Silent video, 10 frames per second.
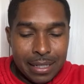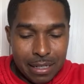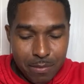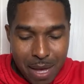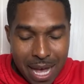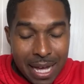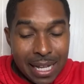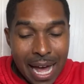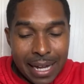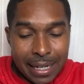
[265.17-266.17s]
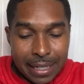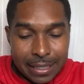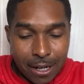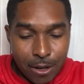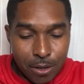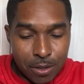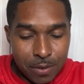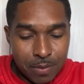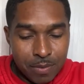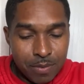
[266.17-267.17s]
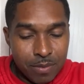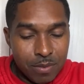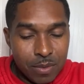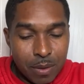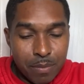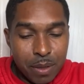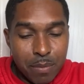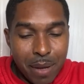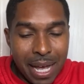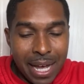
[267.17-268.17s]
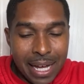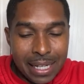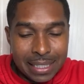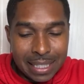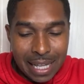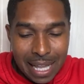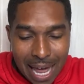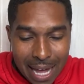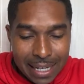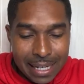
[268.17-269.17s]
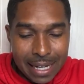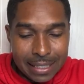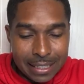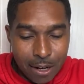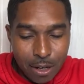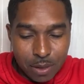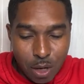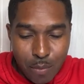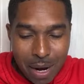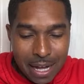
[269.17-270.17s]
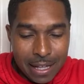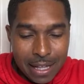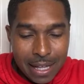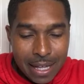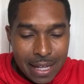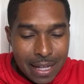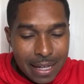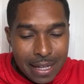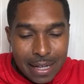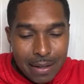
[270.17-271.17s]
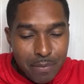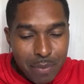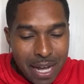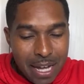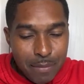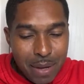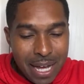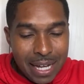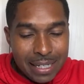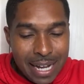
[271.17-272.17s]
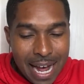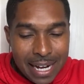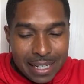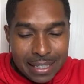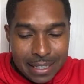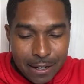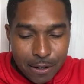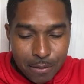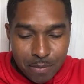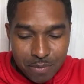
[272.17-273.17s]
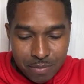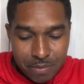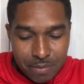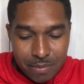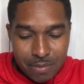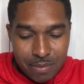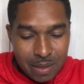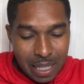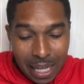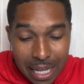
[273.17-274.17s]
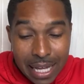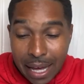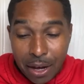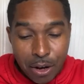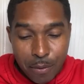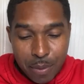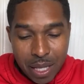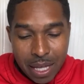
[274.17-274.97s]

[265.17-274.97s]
The man like that, y'all. The man is like that, y'all. I'm talking about, and the man daddy is him. He him.